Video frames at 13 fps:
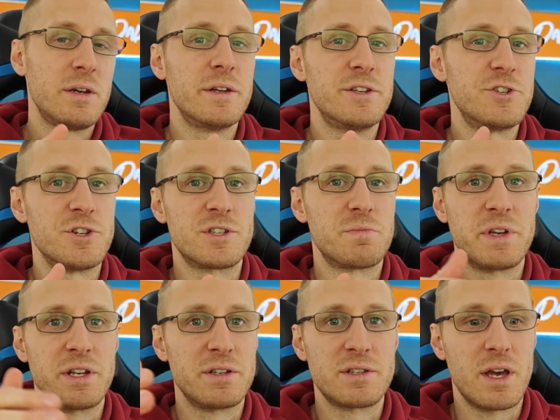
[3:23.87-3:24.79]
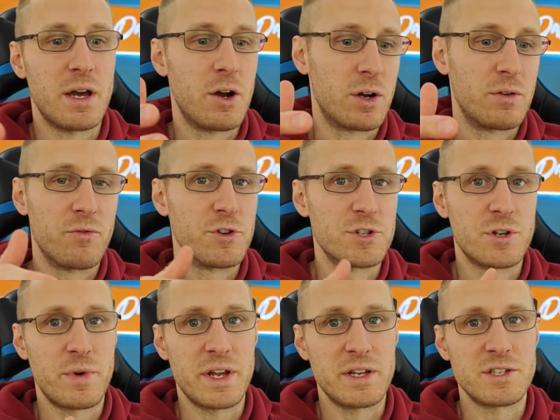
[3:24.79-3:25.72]
It just means that our
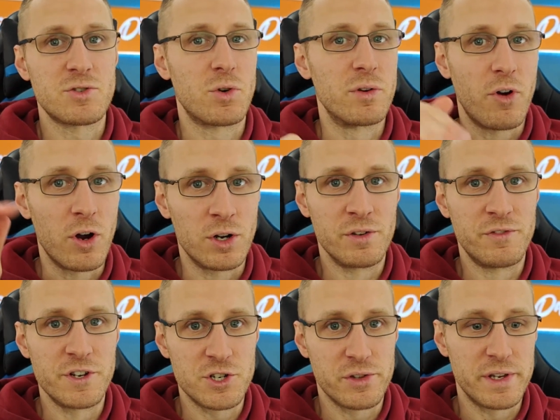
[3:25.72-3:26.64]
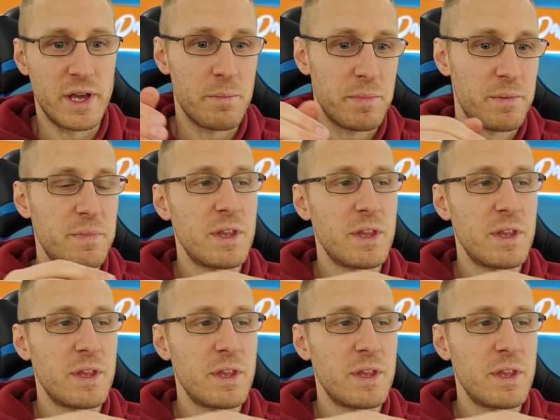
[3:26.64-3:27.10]
conversion rate is sort of artificially up.